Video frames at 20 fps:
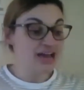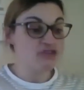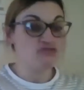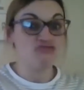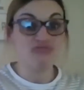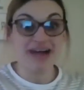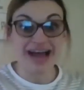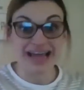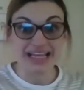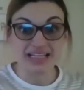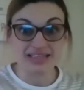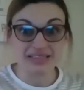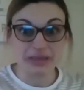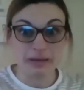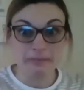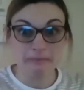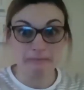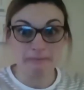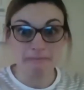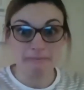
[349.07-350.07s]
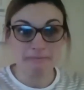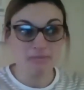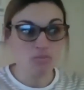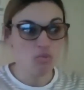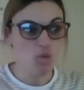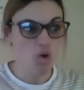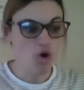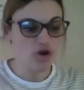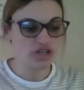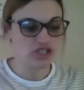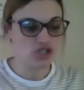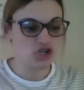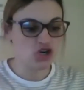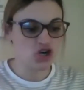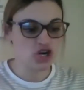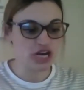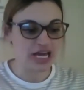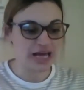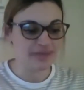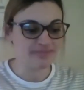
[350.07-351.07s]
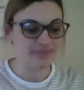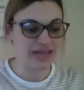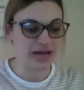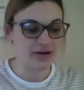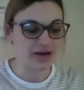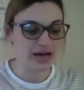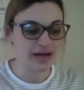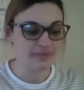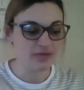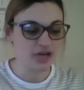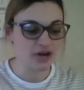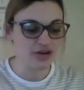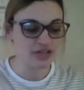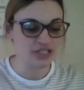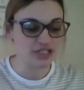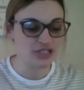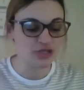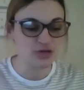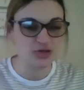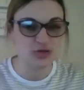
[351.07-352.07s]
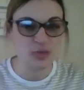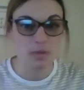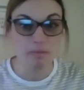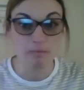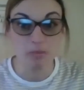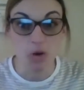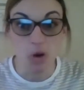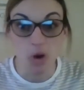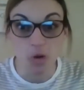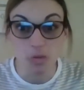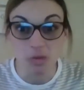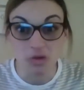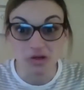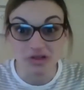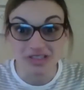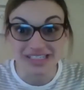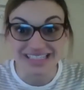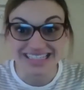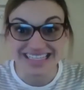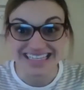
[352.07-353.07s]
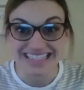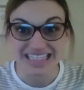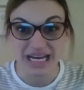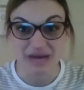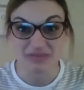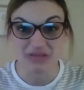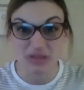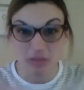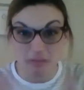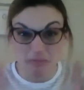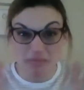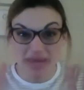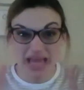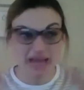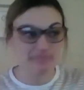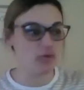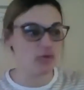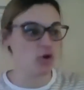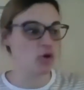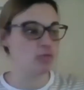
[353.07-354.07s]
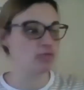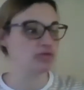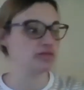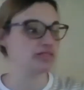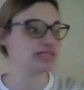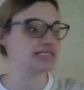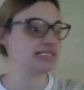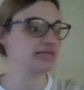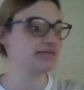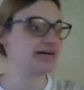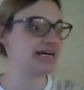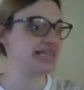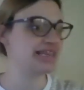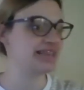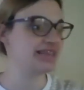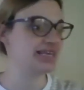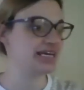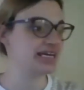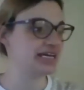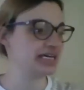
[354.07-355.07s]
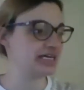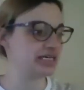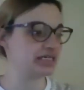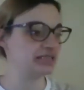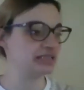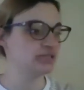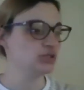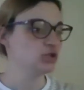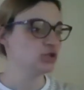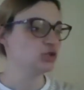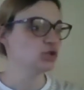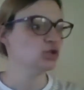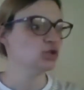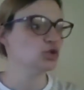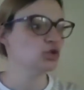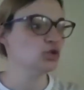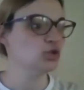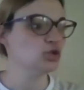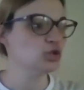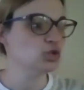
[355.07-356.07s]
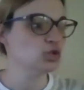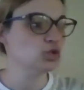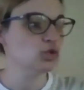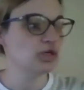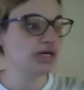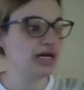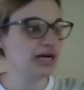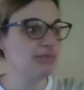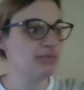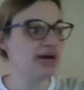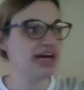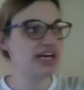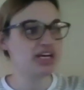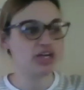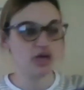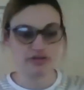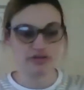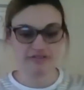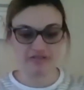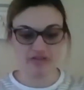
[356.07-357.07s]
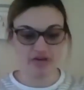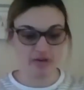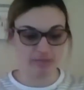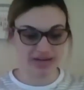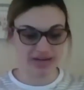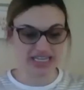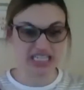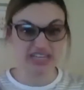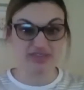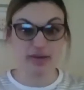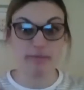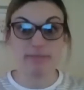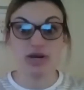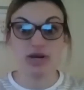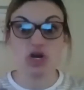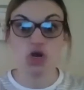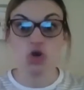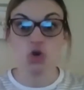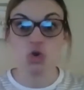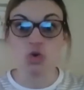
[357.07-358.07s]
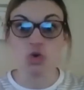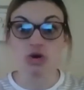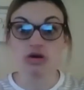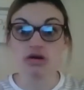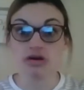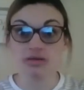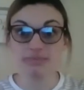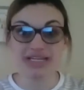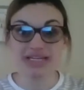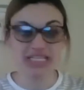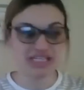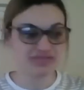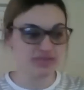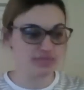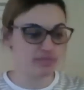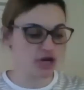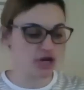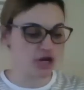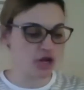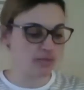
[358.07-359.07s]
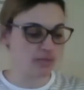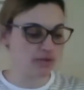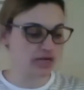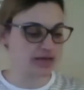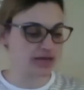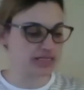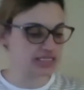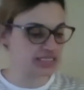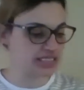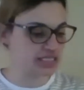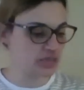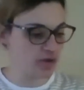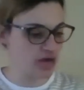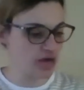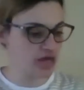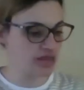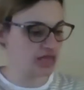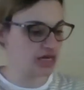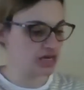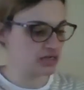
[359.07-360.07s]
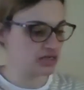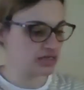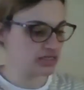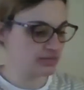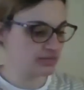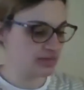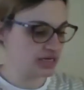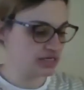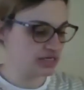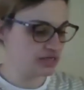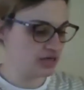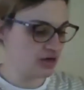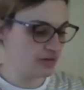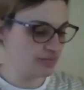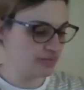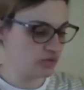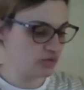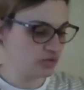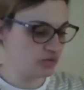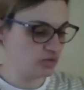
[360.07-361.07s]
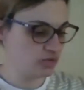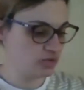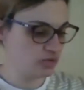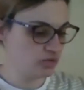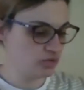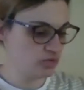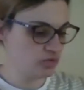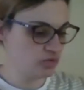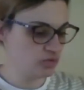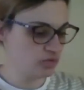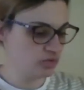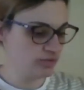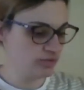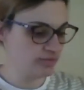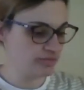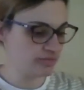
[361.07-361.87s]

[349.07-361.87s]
Right, what colour? Now I'm going to do some baubles this time, some big baubles. So I think I might go for a bit of a blue. I'm going to squirt that onto my top. Ooh.